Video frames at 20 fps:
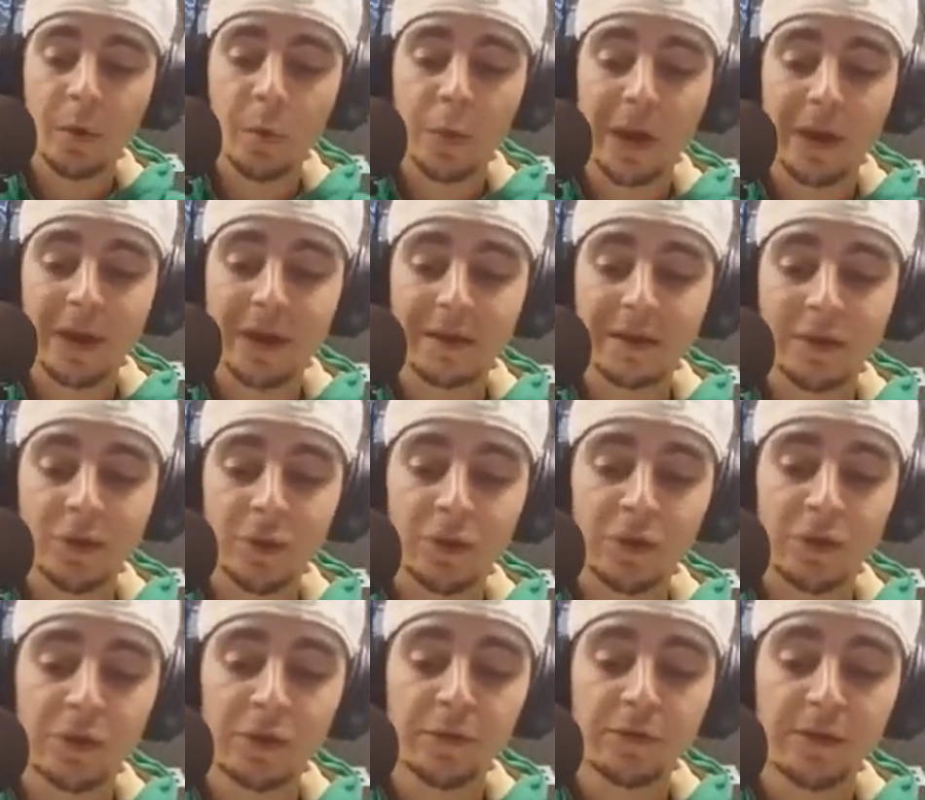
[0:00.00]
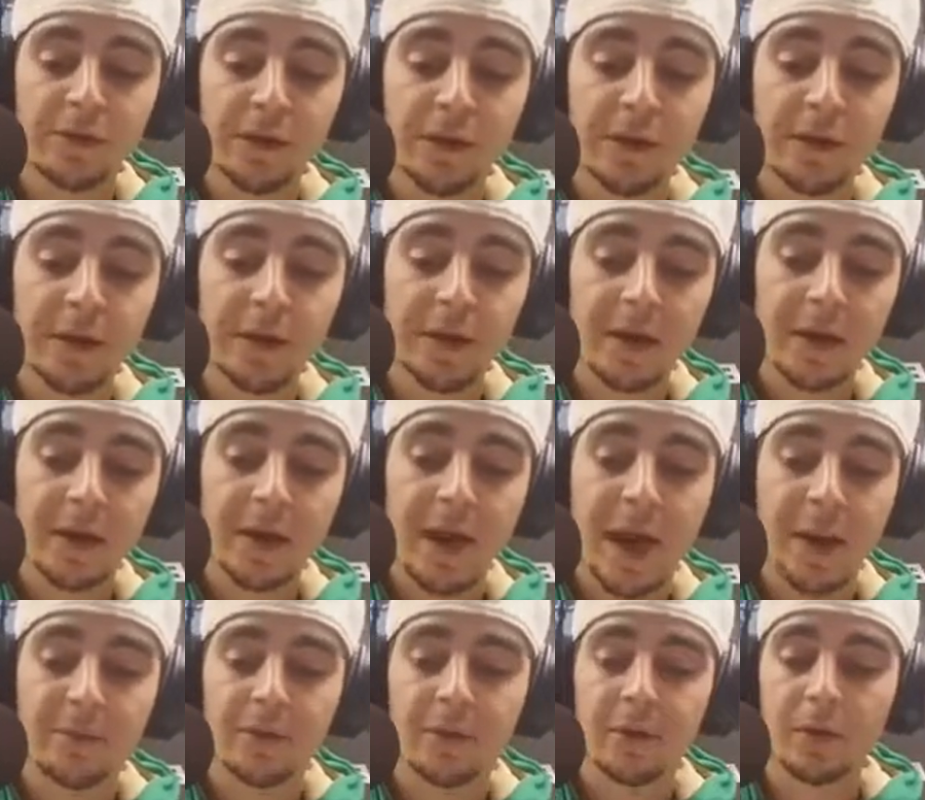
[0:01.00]
went into Houston and
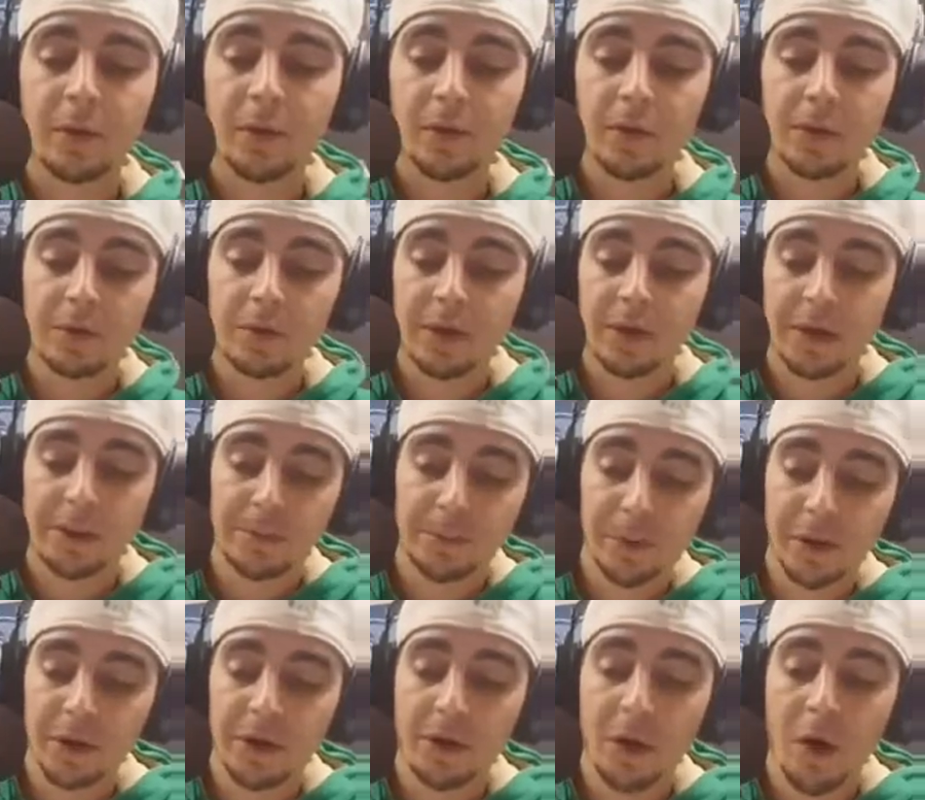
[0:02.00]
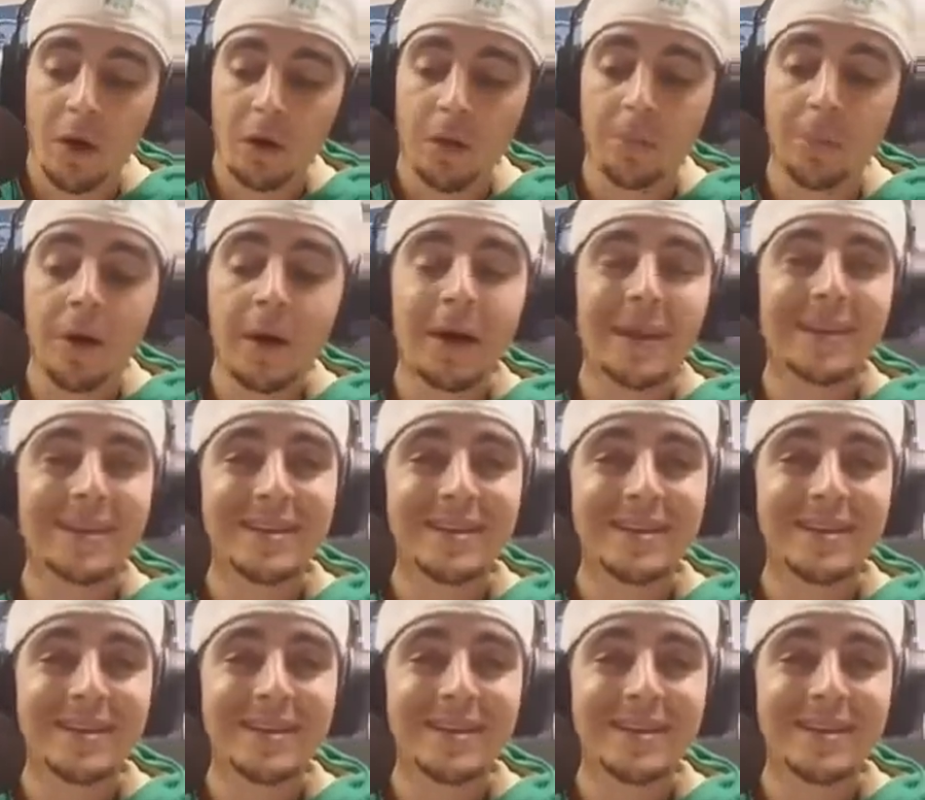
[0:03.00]
absolutely put it on them.